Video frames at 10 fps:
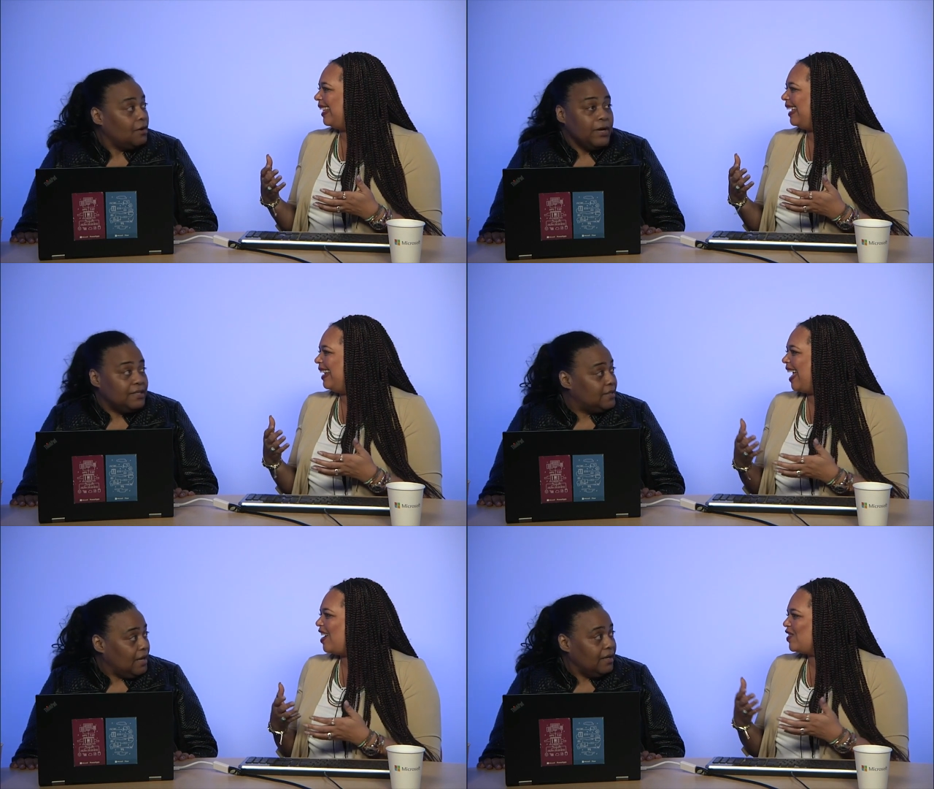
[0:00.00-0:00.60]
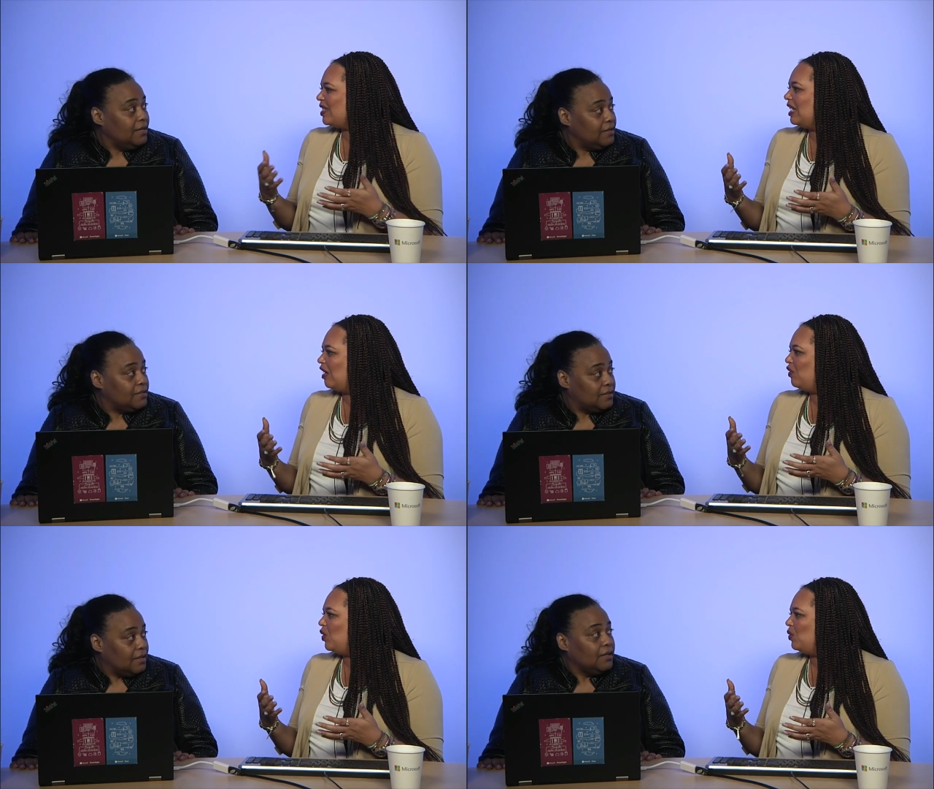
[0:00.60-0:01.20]
Speaker 1: Oh, they oh, it can does. actually
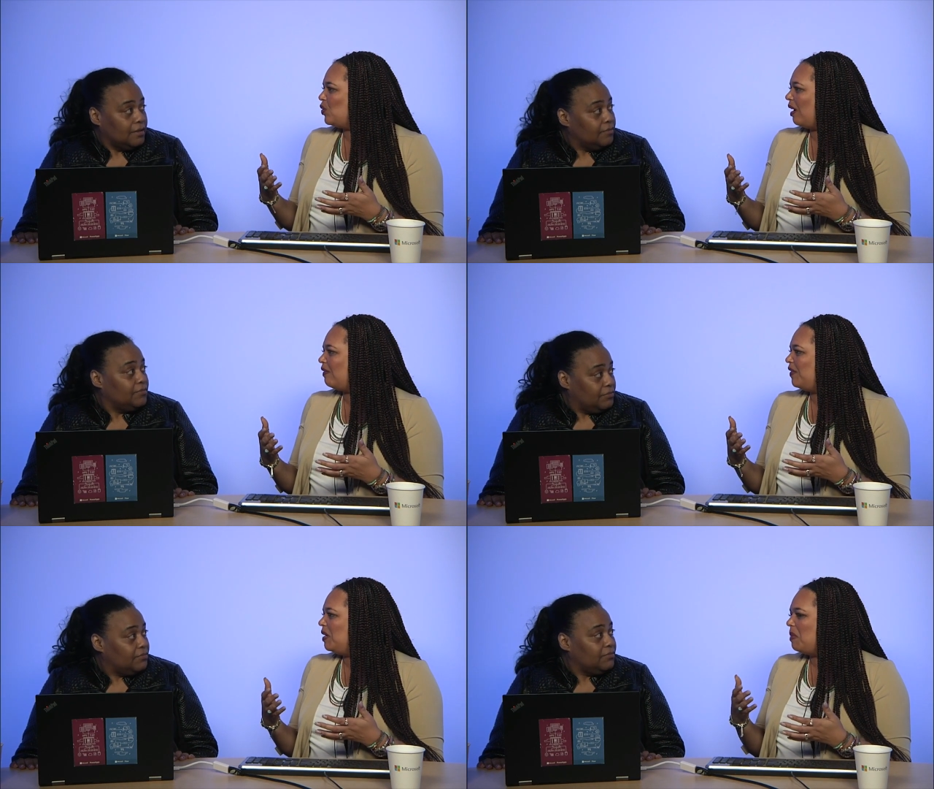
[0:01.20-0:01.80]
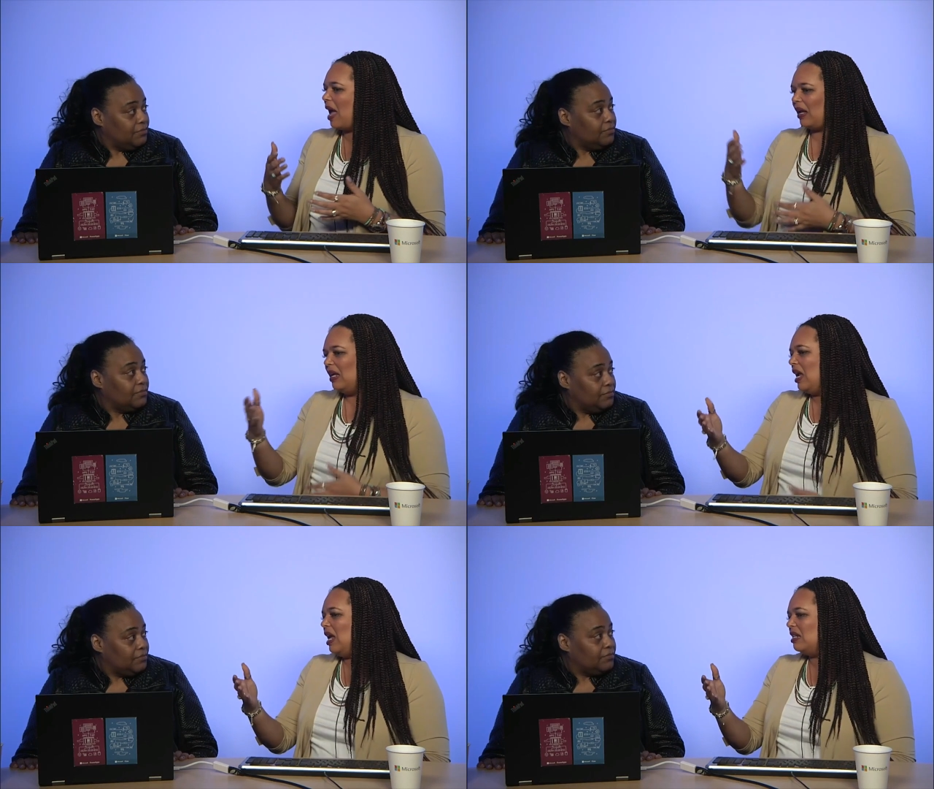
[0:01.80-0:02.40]
give you direct feedback,
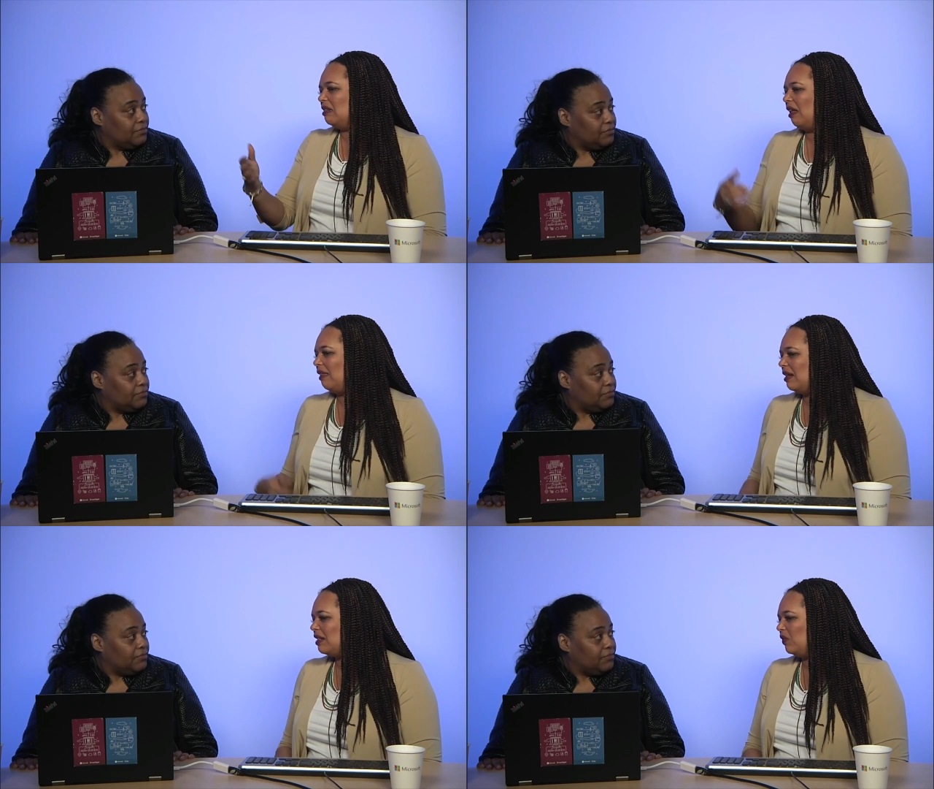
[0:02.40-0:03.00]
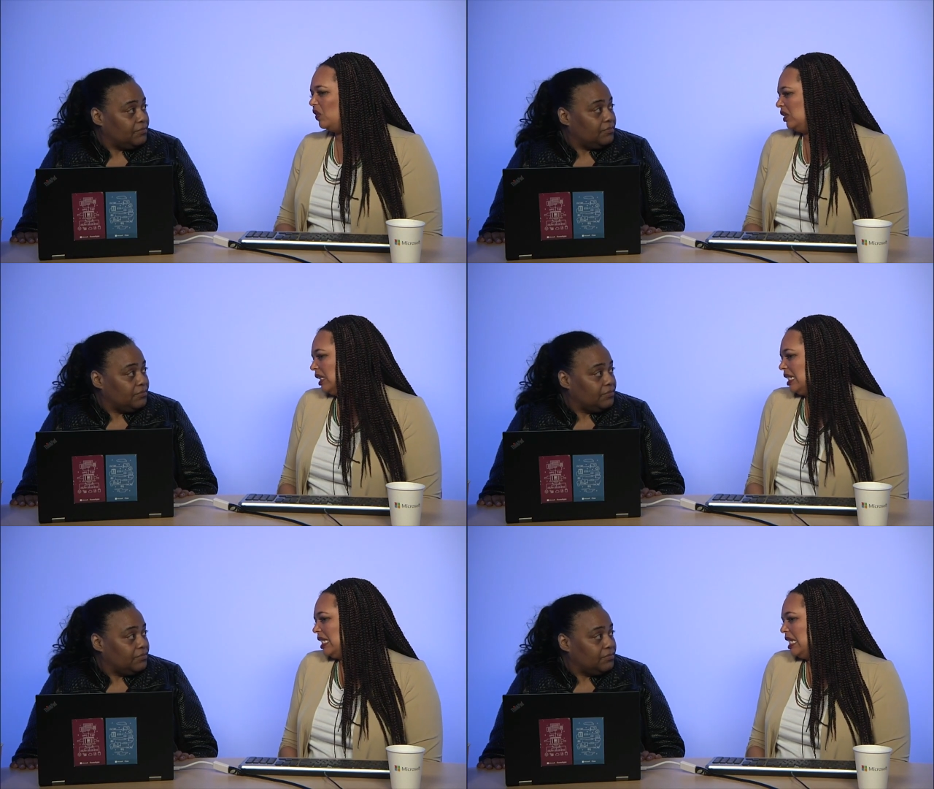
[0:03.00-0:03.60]
and it's not that difficult,
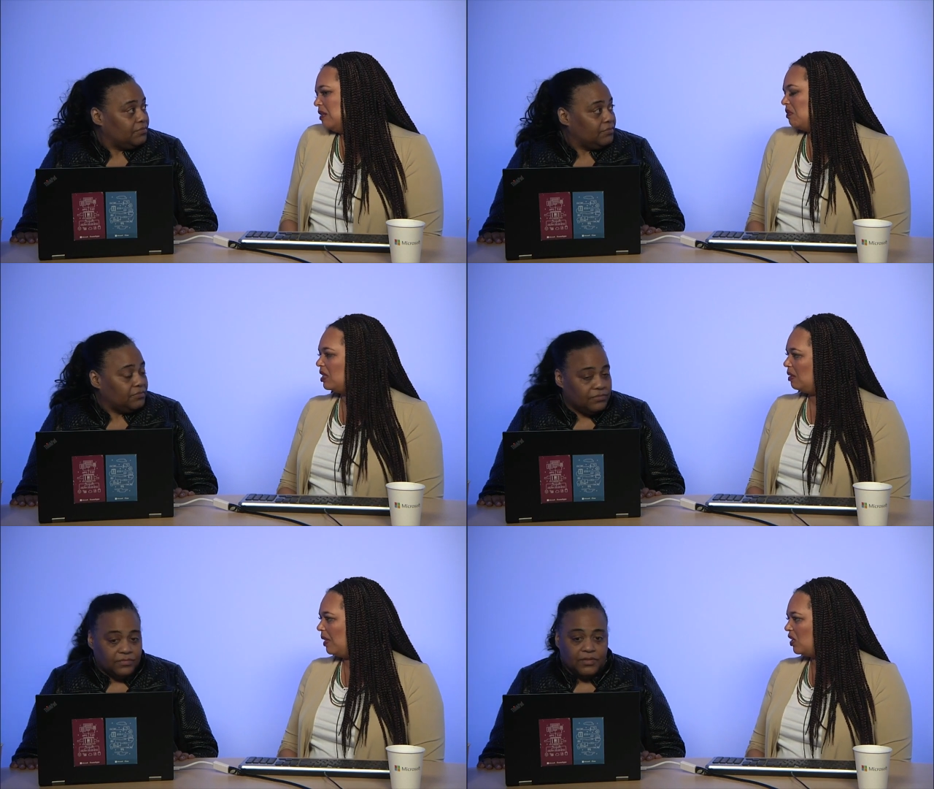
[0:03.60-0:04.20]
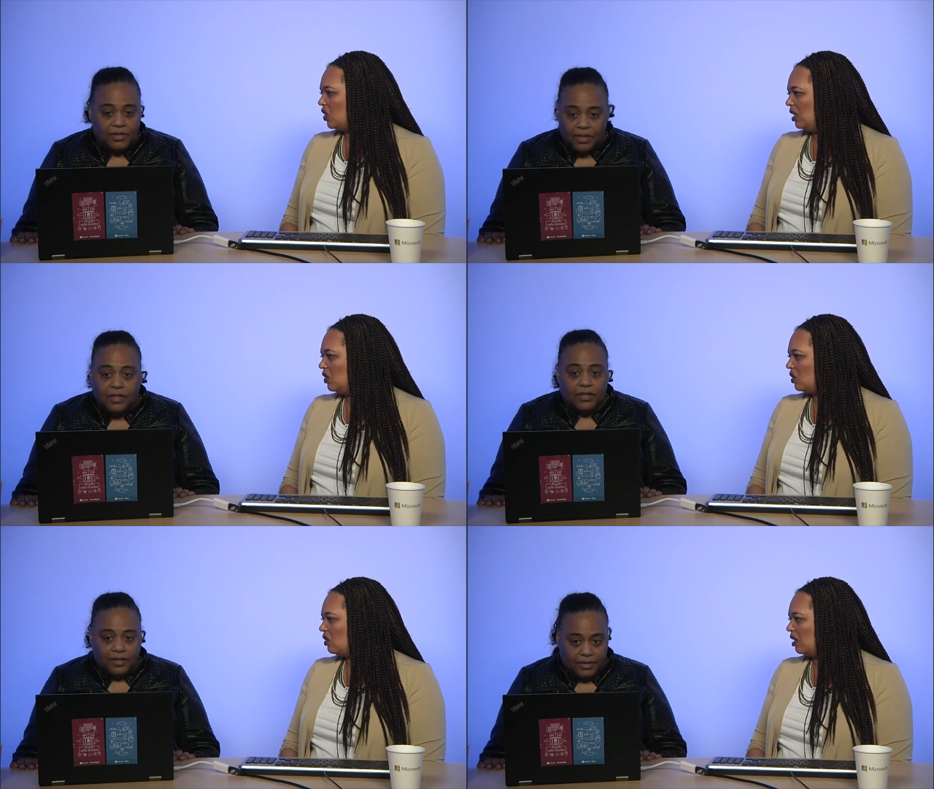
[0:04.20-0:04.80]
it seems, to make
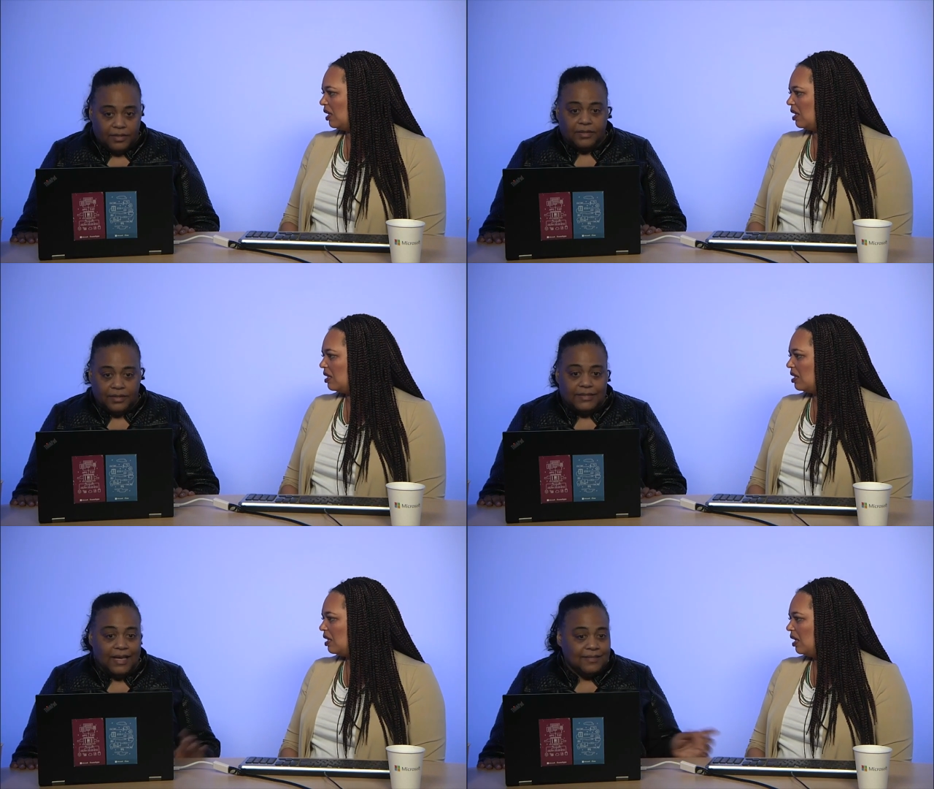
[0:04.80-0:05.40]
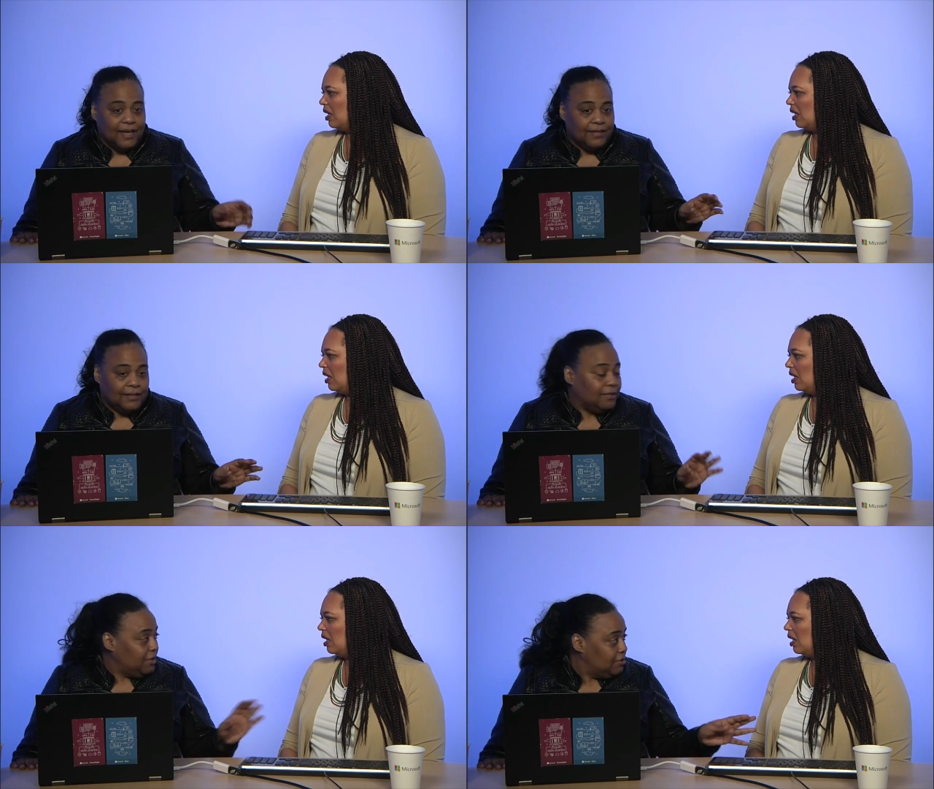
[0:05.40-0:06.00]
changes to this. Yes,
Speaker 2: and,
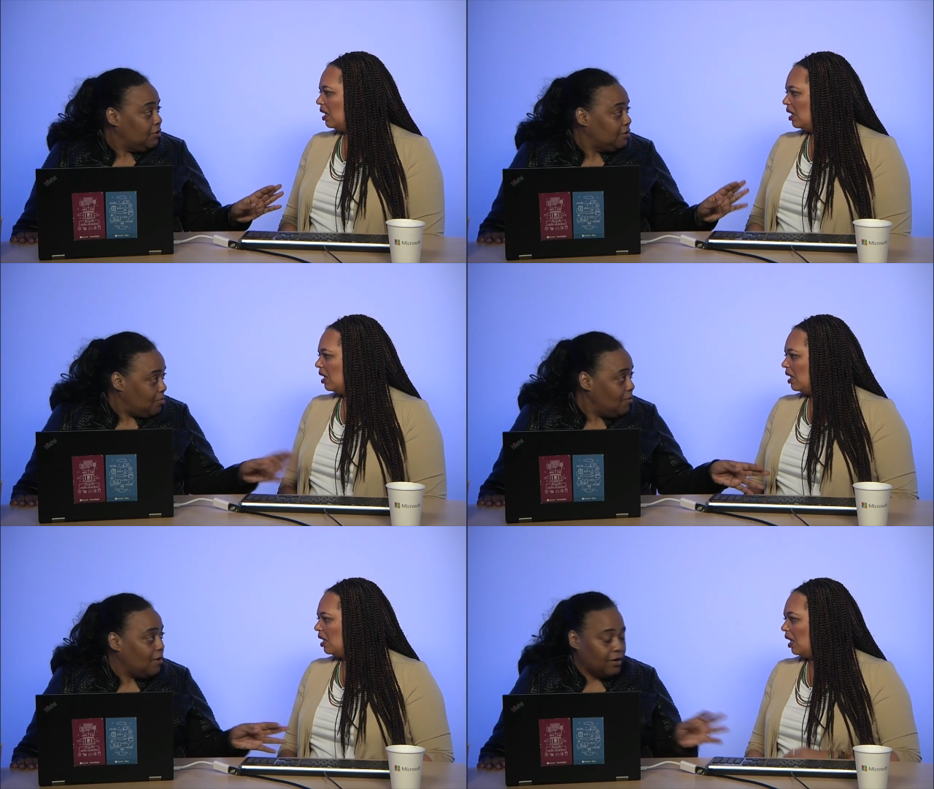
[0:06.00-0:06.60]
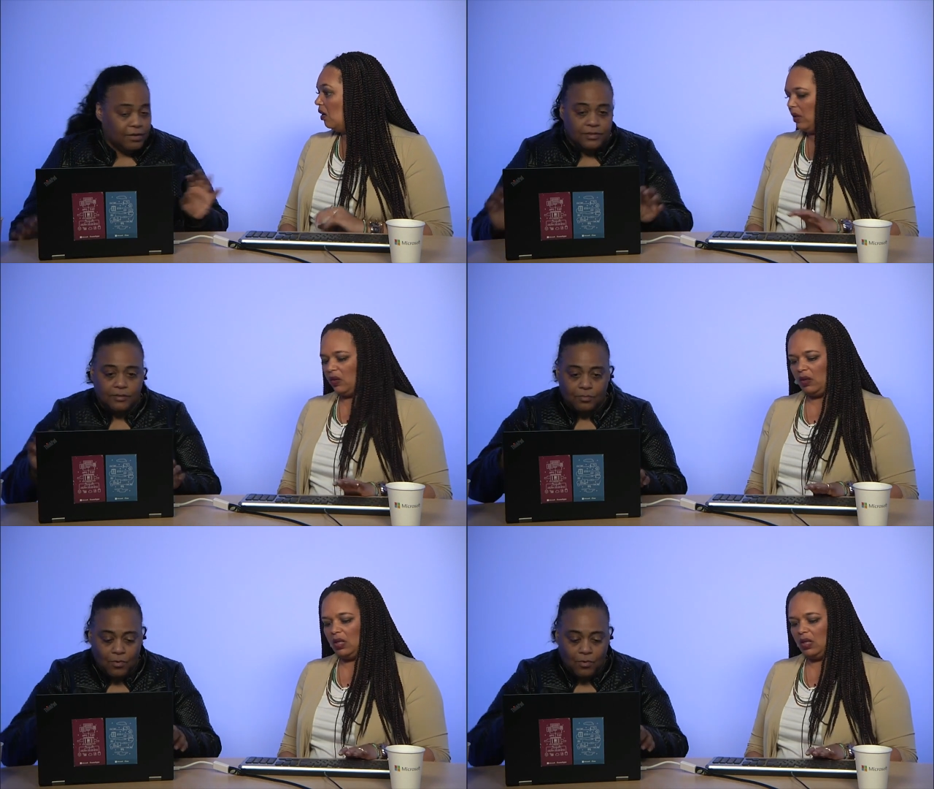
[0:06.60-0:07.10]
and let me show you more, because okay, there's great.